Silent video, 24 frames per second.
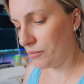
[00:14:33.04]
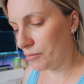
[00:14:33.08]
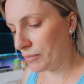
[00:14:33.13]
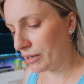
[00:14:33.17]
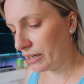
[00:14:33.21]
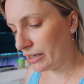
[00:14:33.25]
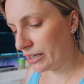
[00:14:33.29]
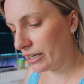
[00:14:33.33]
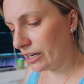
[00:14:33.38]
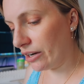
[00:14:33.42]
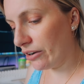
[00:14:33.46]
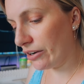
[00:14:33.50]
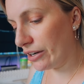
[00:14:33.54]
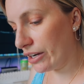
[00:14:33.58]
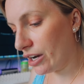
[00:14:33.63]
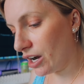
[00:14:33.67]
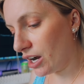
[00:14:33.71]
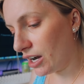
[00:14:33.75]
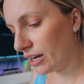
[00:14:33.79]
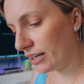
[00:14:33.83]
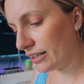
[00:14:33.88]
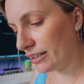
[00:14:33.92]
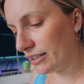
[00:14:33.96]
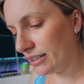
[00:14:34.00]
My
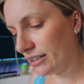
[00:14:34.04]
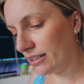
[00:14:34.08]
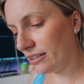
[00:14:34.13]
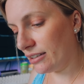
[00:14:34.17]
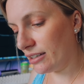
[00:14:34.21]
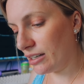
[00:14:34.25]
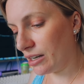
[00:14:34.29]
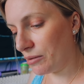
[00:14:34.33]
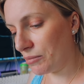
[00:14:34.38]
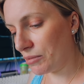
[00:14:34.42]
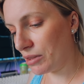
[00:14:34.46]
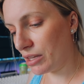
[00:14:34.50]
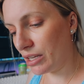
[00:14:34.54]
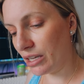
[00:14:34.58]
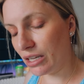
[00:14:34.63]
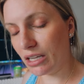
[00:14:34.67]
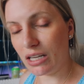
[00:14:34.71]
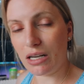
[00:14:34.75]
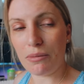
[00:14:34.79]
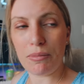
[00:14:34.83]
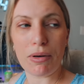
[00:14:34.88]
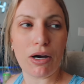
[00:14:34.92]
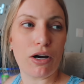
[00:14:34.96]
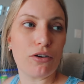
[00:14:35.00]
carry-on that I'm
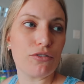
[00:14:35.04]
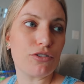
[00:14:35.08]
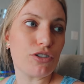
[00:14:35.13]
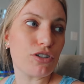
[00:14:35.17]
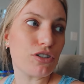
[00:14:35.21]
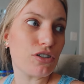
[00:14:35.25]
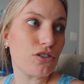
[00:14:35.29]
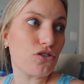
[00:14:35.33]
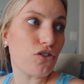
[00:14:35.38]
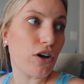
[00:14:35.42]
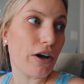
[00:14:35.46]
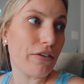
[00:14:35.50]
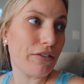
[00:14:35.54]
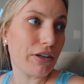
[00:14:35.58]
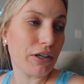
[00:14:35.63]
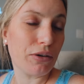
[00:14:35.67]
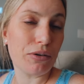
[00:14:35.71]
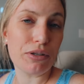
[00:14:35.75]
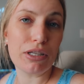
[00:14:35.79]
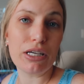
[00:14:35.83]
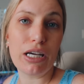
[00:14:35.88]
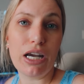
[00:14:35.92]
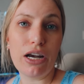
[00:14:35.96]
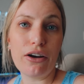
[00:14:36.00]
thinking about, just traveling
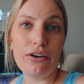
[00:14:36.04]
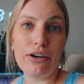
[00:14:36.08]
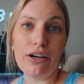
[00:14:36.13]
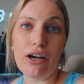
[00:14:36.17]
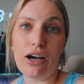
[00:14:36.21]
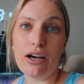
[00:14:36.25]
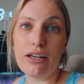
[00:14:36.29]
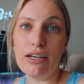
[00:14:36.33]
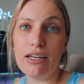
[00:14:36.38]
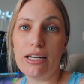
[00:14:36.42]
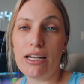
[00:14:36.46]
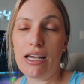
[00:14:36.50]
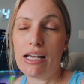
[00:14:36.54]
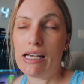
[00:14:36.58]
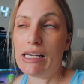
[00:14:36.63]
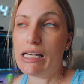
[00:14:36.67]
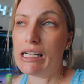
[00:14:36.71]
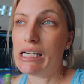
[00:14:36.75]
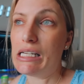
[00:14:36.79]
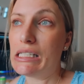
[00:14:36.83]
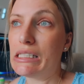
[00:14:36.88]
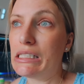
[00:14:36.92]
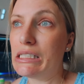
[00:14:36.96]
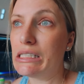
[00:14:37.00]
with a carry-on,
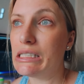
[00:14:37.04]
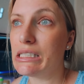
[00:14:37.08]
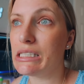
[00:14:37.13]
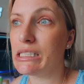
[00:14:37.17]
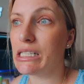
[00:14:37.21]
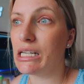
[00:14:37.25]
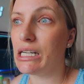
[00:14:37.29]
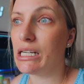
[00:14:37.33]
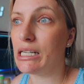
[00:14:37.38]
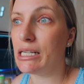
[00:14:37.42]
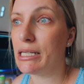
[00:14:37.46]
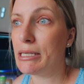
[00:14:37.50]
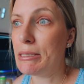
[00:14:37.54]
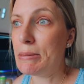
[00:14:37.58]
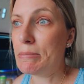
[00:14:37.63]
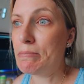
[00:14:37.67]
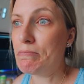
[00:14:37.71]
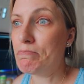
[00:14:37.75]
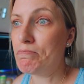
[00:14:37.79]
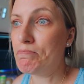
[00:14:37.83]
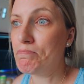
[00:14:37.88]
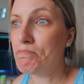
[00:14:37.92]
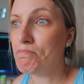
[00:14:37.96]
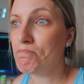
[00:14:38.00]
and
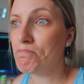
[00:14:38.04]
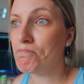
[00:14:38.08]
um,